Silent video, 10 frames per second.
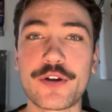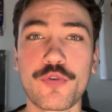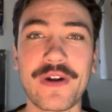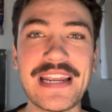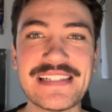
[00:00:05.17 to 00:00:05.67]

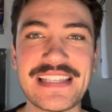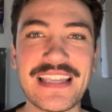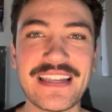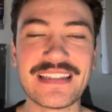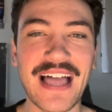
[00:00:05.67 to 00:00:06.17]

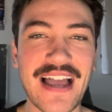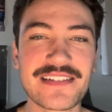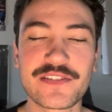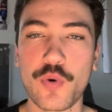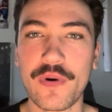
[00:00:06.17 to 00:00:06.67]
crazy
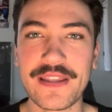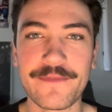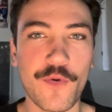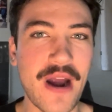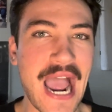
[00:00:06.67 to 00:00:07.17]
last
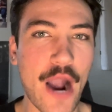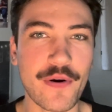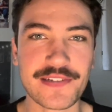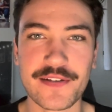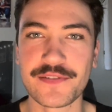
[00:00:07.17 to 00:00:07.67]
24
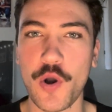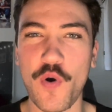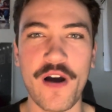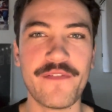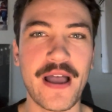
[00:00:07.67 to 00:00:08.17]
hours or
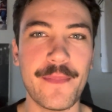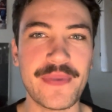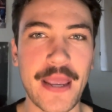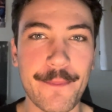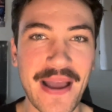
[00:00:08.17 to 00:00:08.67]
so of
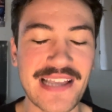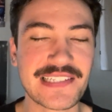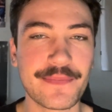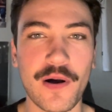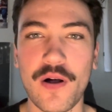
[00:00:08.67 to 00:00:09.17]
NBA
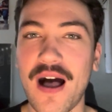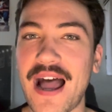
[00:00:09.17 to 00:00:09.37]
basketball.